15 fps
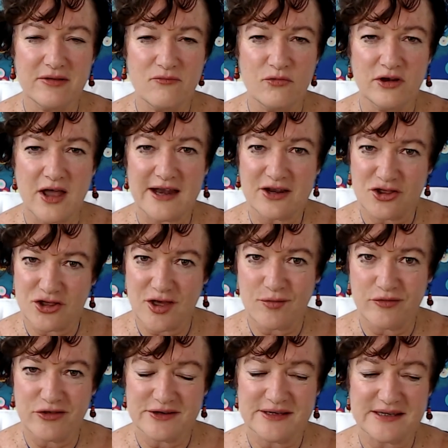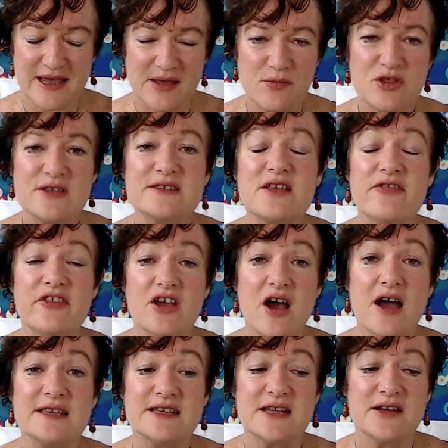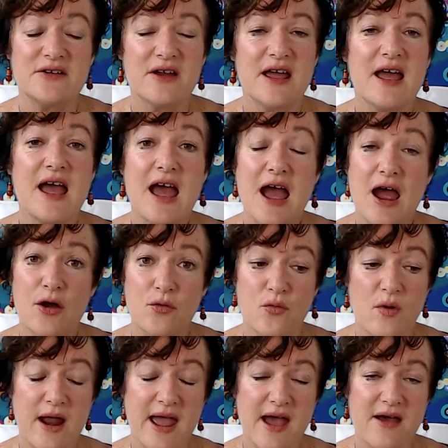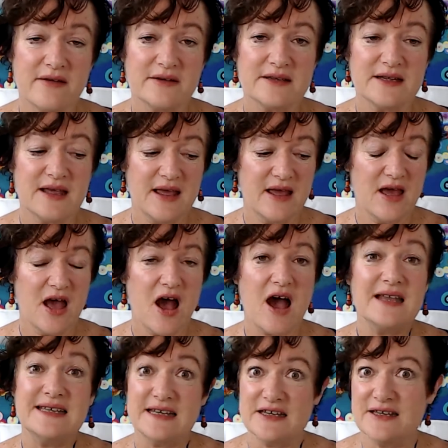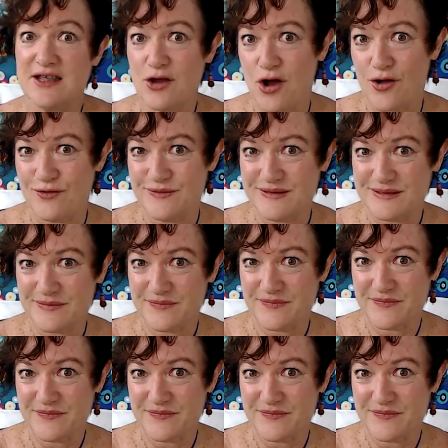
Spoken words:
would like to share with you today, which is the idea around identity goals.